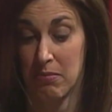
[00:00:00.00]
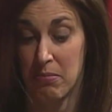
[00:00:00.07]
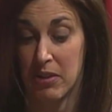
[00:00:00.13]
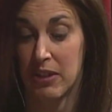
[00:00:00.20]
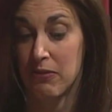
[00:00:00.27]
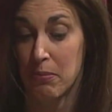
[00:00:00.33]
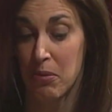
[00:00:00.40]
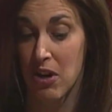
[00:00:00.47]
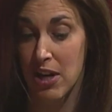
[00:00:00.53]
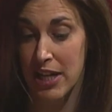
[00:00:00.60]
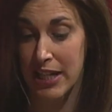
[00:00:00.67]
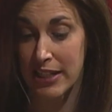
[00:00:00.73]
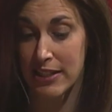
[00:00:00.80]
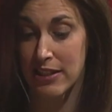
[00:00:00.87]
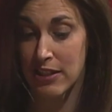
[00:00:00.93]
But if a party
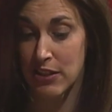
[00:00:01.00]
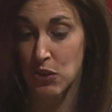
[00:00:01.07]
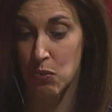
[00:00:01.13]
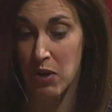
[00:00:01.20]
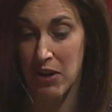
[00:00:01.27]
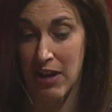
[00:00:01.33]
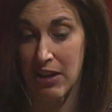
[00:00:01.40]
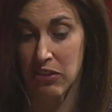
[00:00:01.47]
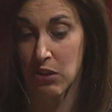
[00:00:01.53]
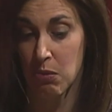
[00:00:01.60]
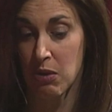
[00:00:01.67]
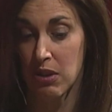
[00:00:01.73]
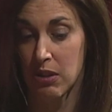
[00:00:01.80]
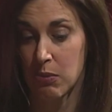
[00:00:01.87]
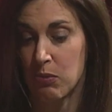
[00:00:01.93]
guest does wear out their
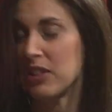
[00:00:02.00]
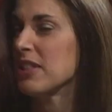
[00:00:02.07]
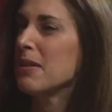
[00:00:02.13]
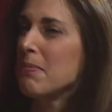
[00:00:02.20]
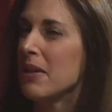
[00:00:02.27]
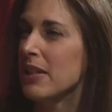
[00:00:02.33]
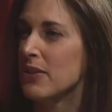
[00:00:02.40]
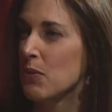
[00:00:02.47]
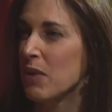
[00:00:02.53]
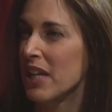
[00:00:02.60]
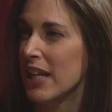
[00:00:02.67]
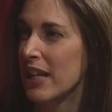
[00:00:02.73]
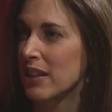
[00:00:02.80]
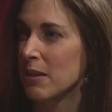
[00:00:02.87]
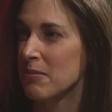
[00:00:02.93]
welcome, what's the best way to
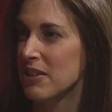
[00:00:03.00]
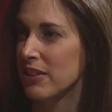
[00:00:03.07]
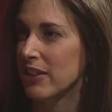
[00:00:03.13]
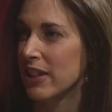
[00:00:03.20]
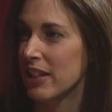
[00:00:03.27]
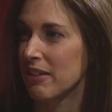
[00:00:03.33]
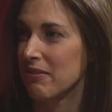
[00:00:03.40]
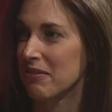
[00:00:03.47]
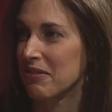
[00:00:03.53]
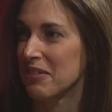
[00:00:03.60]
get them to leave?